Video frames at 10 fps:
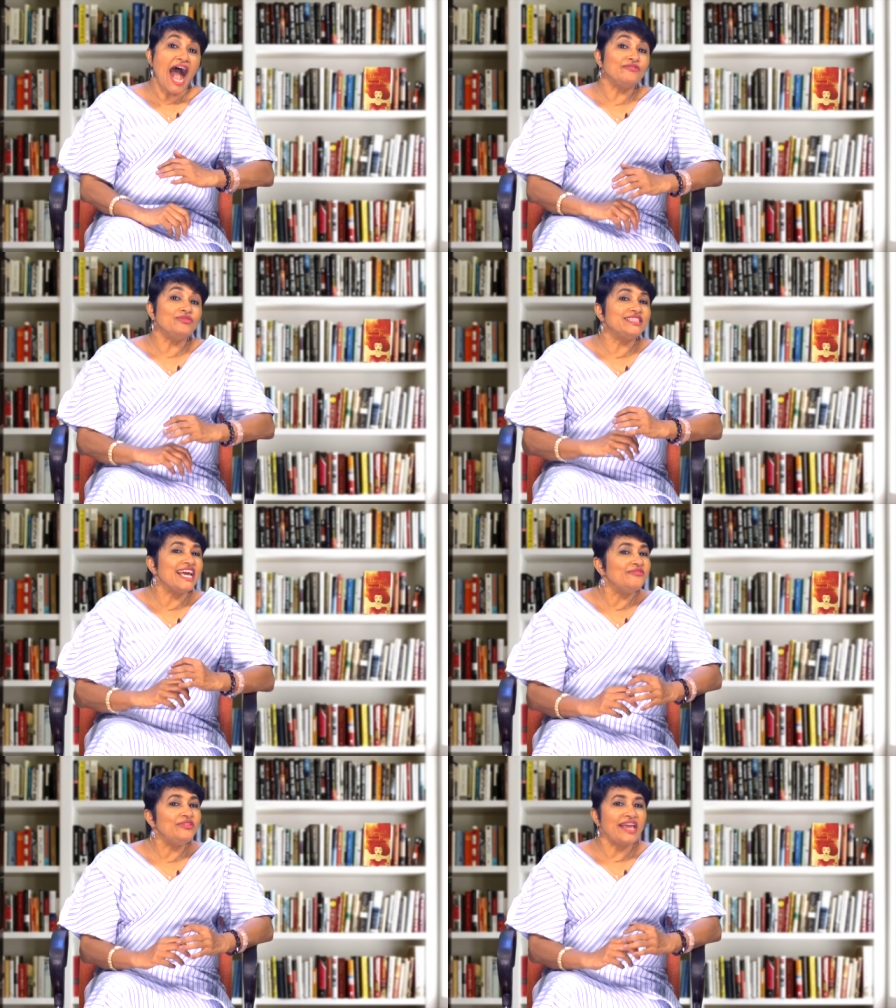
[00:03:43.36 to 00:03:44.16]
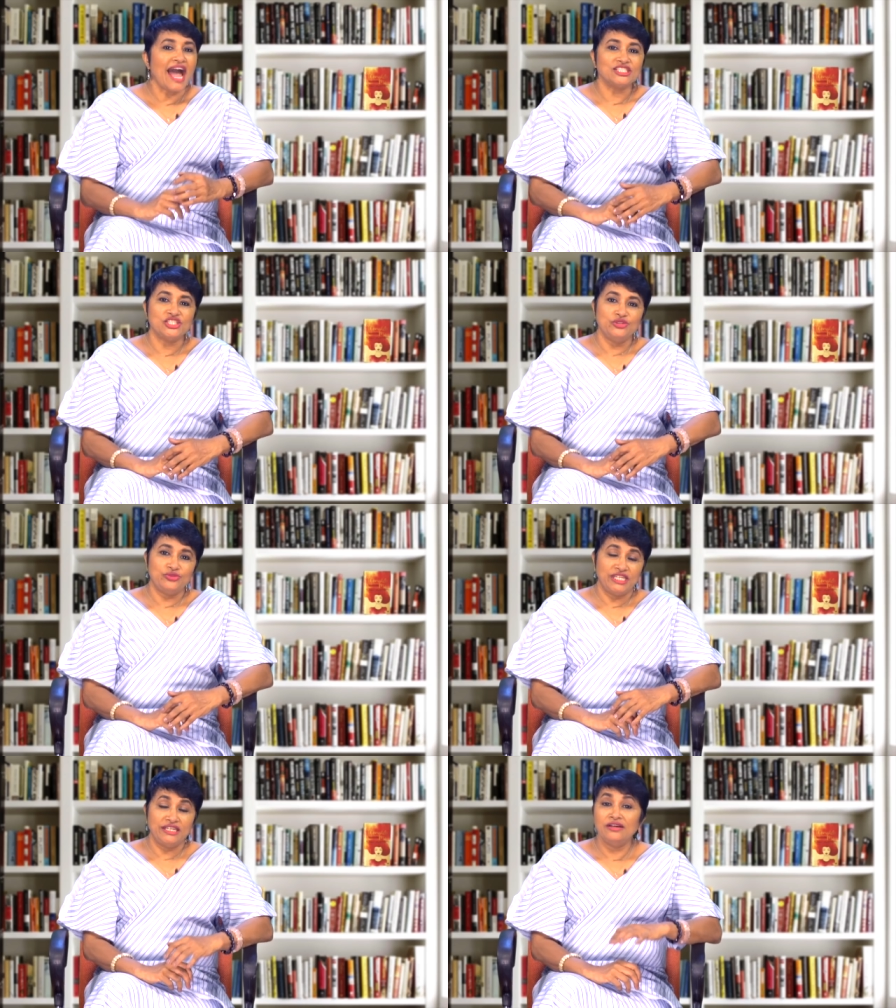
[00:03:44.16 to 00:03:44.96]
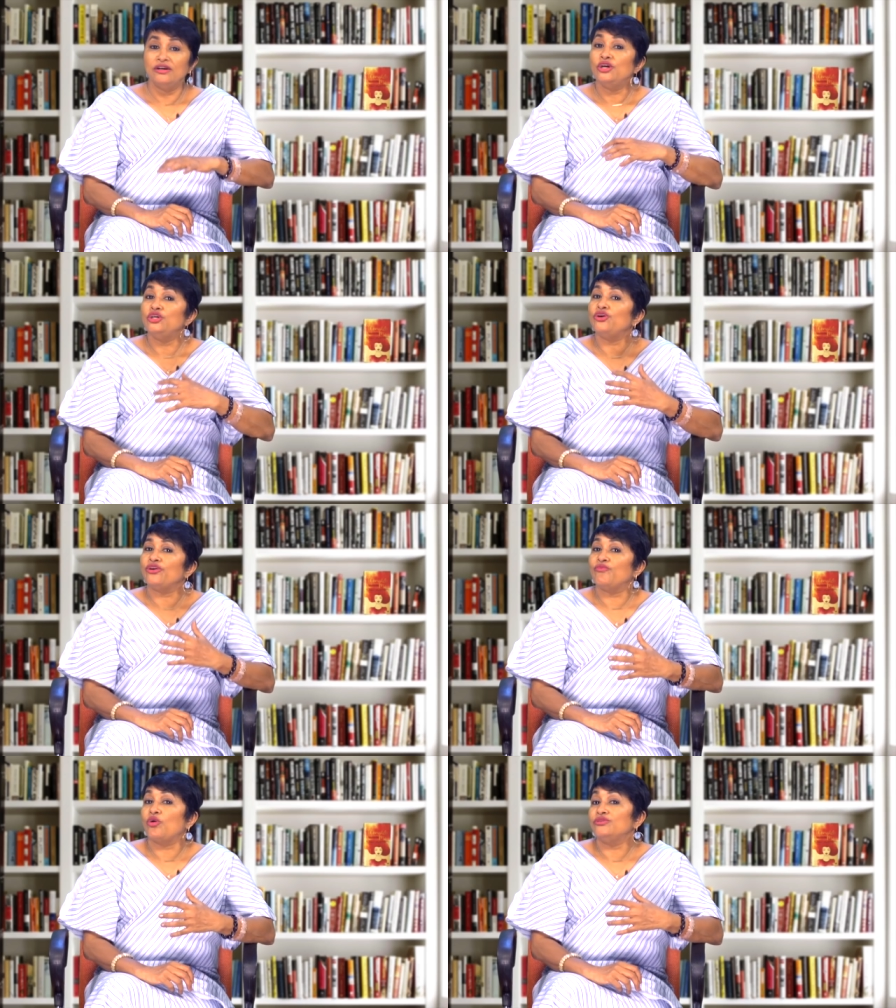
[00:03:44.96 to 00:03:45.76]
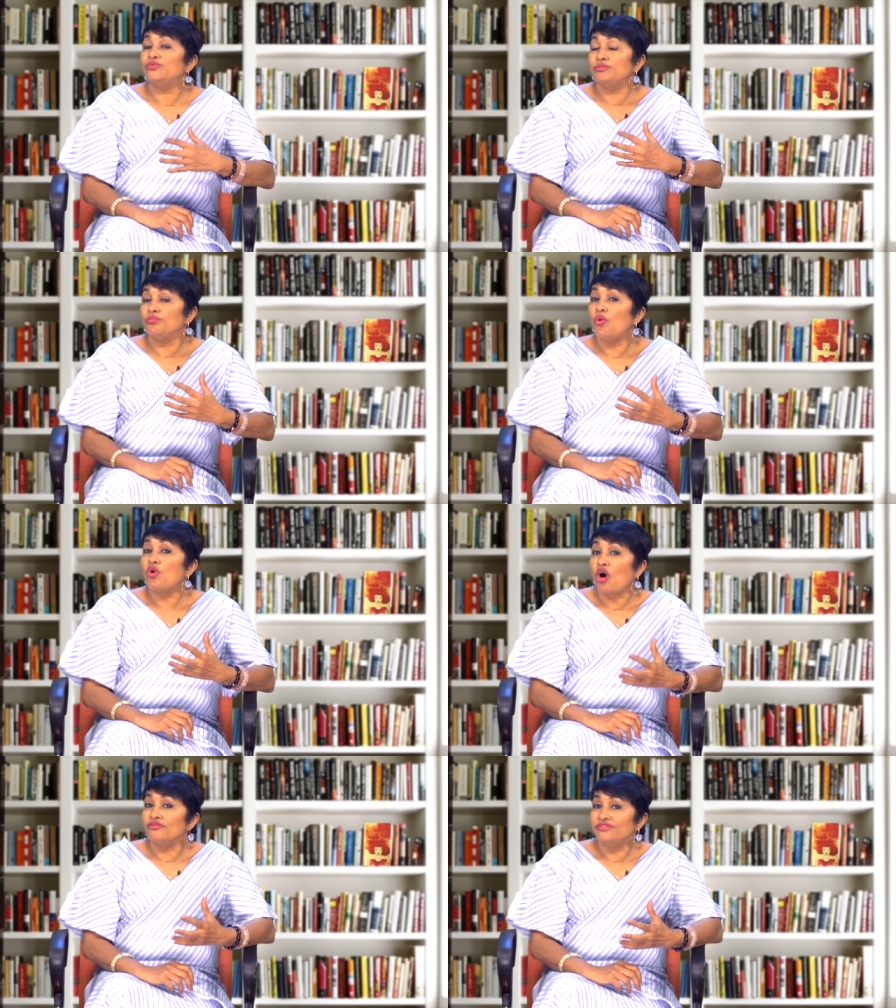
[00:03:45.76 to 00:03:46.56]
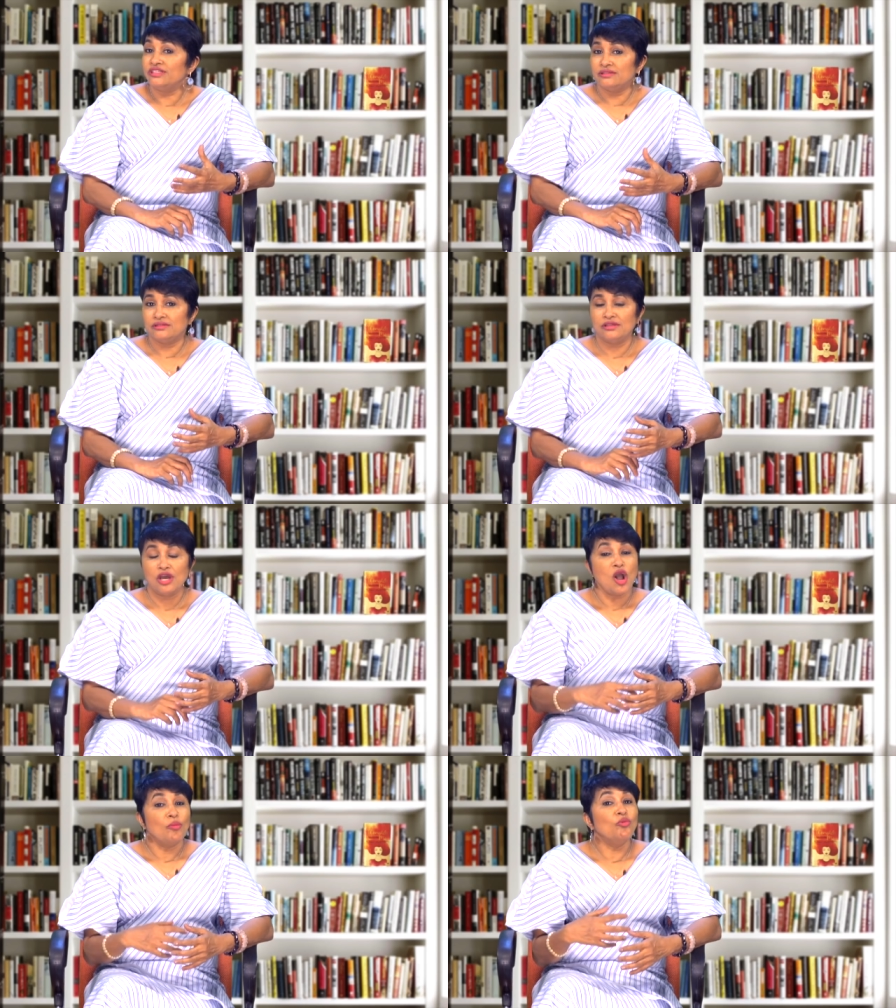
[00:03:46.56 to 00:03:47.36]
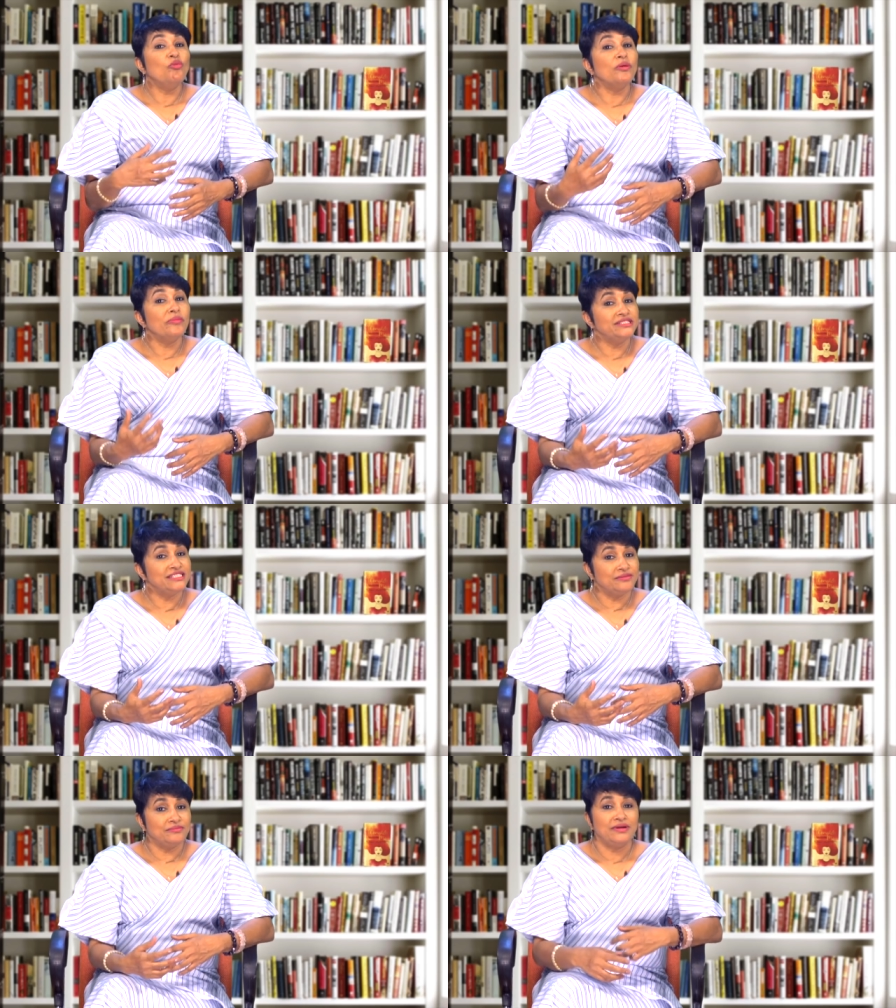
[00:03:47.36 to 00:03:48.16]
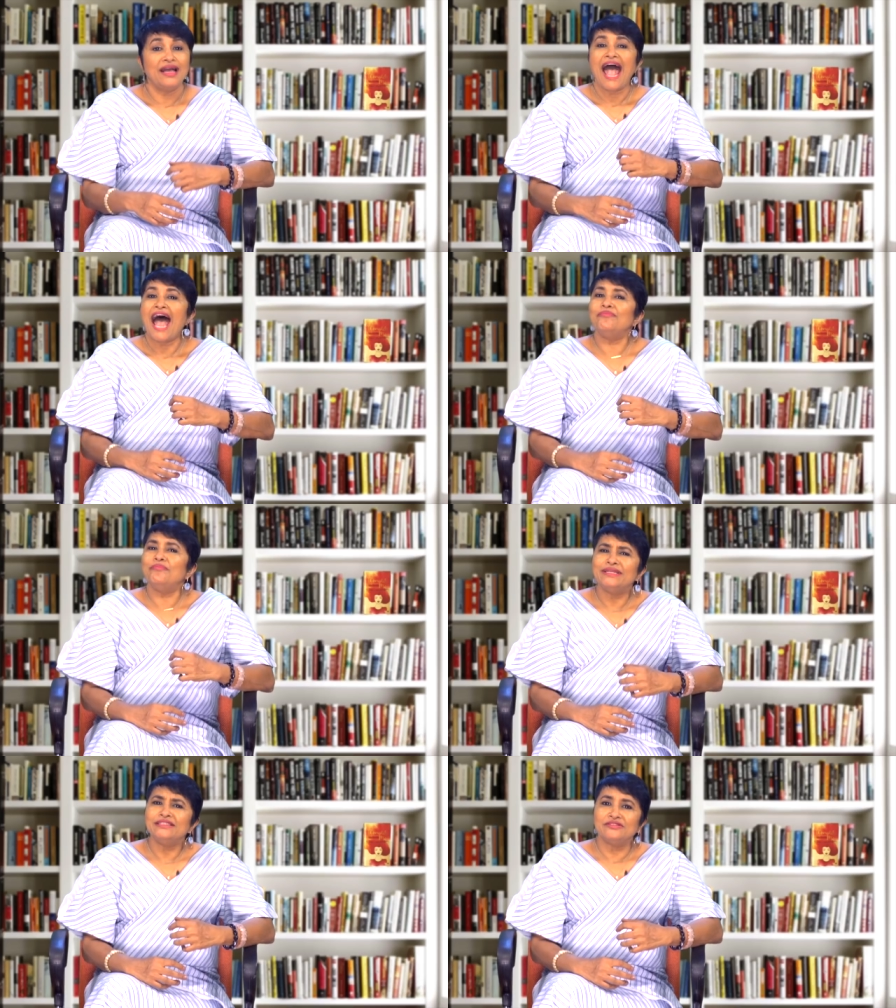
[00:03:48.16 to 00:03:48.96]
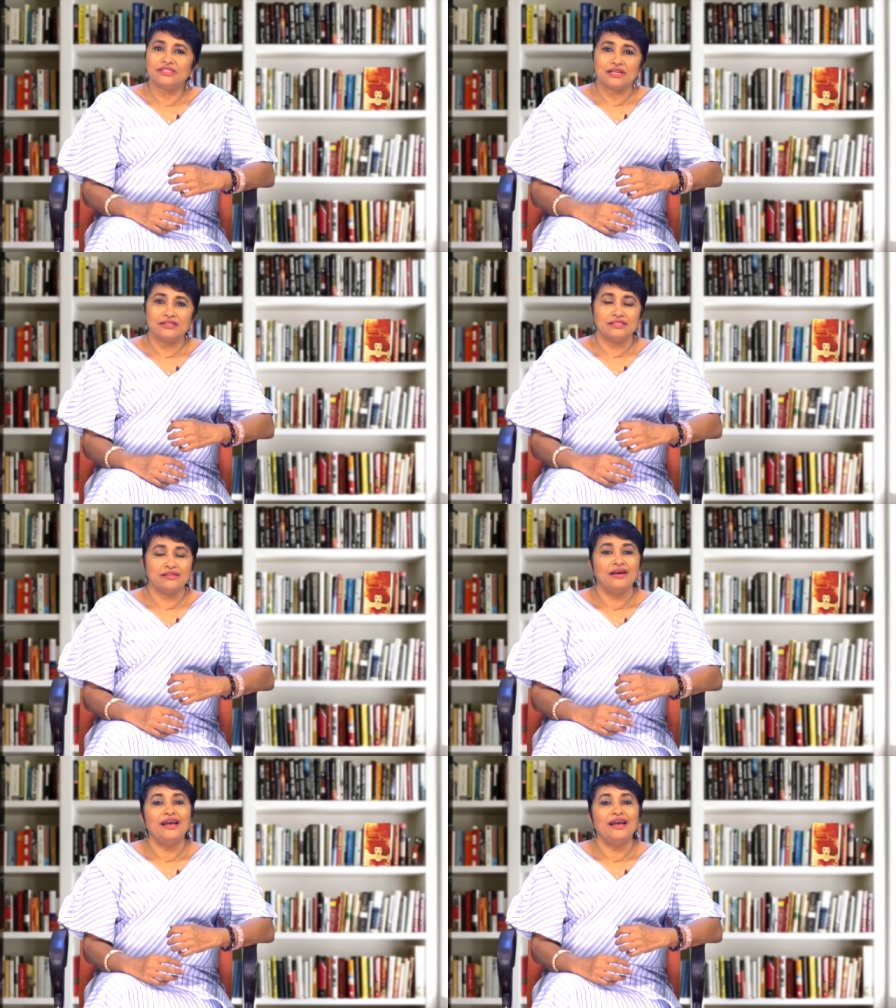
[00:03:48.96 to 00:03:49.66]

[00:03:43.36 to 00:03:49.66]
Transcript: And with every action you take, you're rewarded with more confidence, more momentum, and better results,